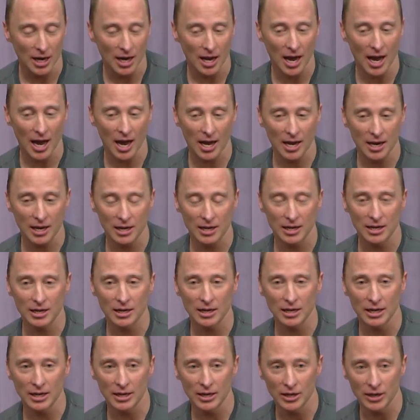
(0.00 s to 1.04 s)
and
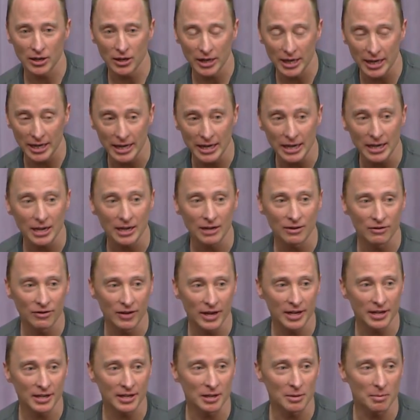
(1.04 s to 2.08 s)
he
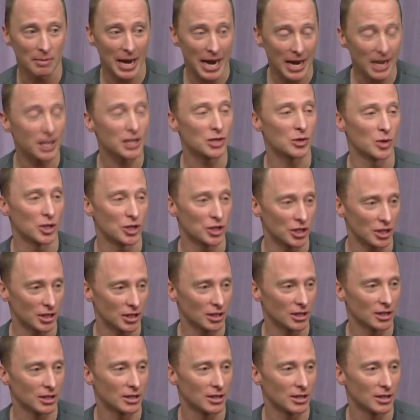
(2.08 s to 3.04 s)
invented packet switching,